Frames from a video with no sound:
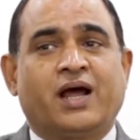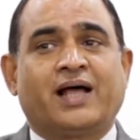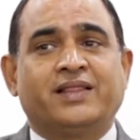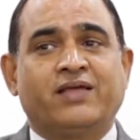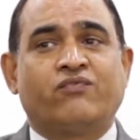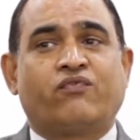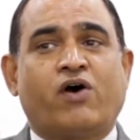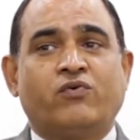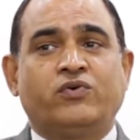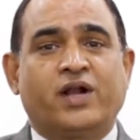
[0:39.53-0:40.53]
and they
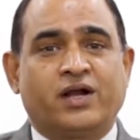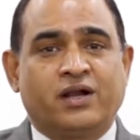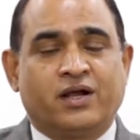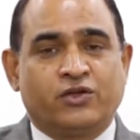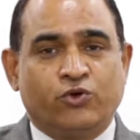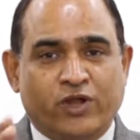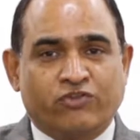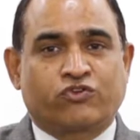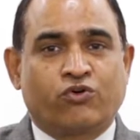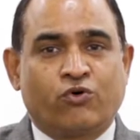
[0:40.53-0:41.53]
founded
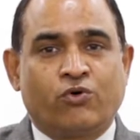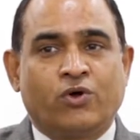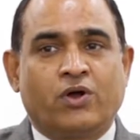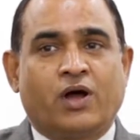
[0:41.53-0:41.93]
UNESCO,